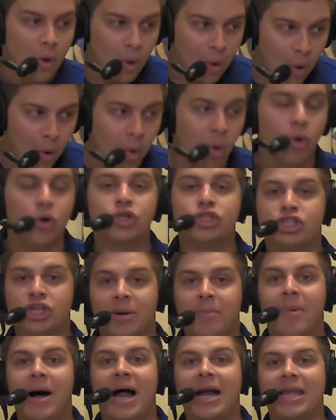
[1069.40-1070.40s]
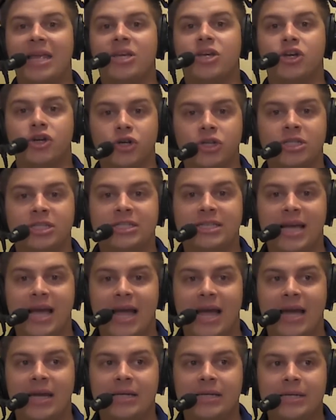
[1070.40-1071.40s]
Or somebody could
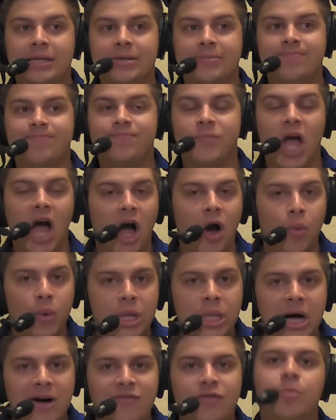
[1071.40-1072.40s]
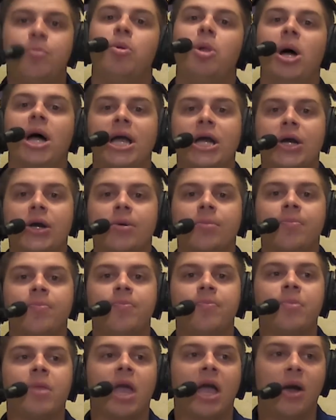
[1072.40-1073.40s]
say, no, we love the player,
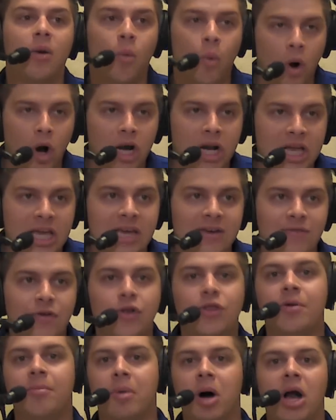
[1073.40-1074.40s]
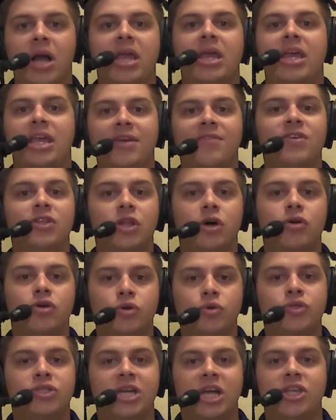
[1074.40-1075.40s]
and we're going to give you the money even though
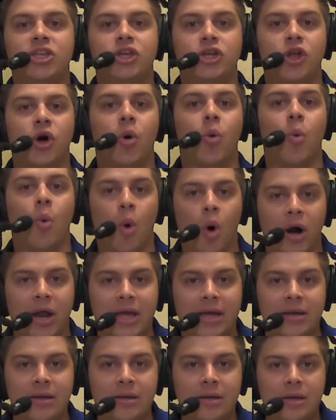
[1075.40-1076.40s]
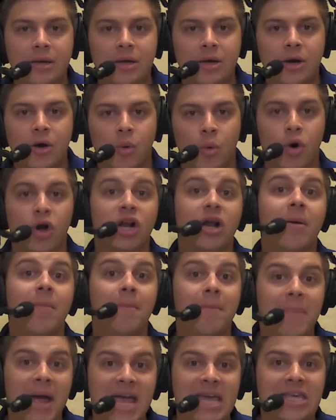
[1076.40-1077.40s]
you said you don't want it. We're going to
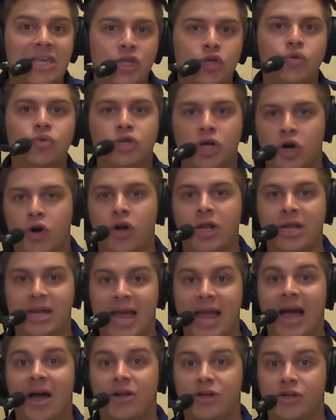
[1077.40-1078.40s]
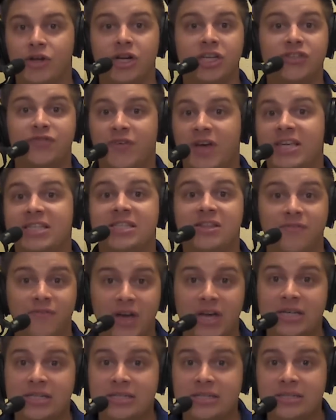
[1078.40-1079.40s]
make you turn it down to us
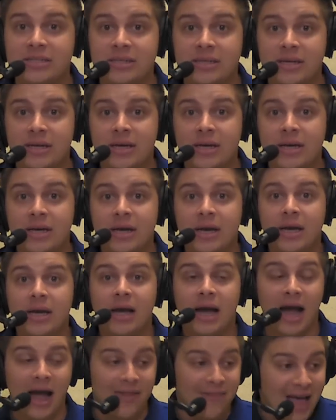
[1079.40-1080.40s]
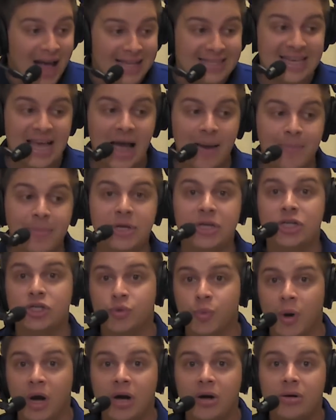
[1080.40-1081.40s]
face-to-face. And that's happened as
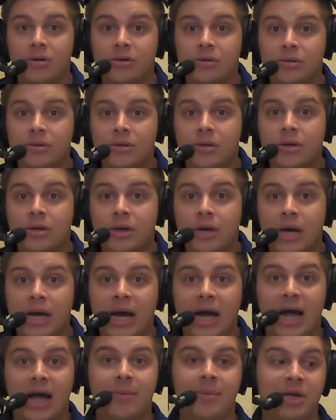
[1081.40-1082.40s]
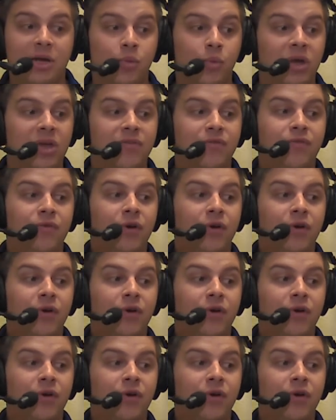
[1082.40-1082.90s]
well. I mean, we